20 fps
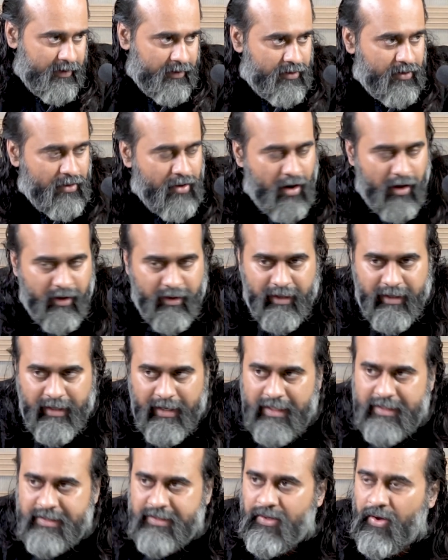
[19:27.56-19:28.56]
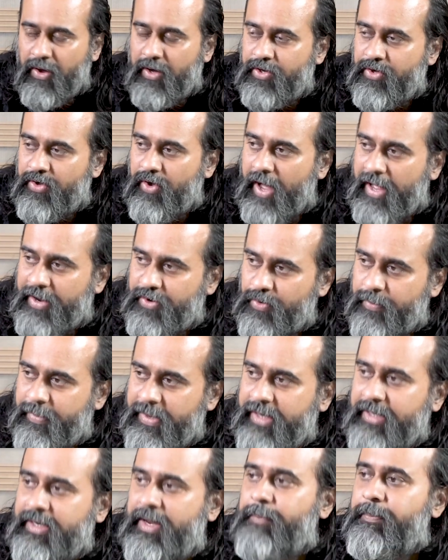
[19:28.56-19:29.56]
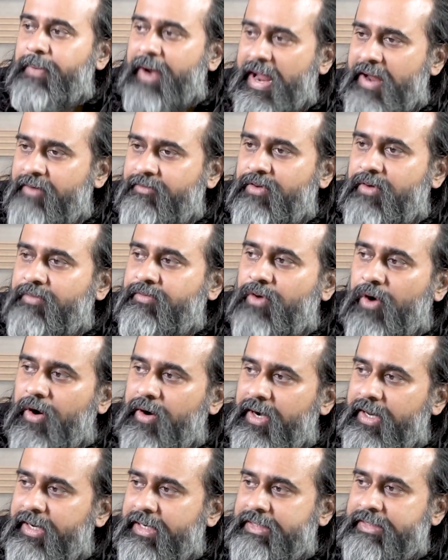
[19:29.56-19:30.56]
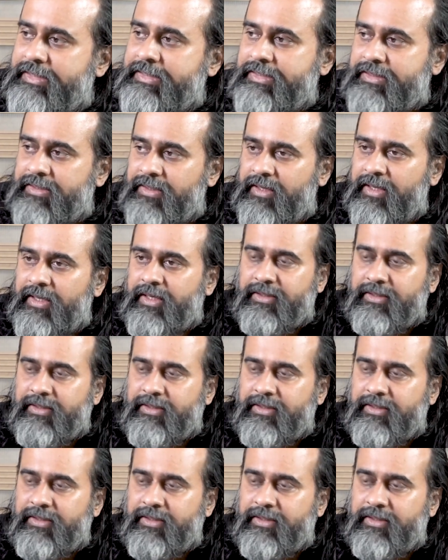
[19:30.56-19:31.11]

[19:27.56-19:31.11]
to godliness or are you being deprived of godliness?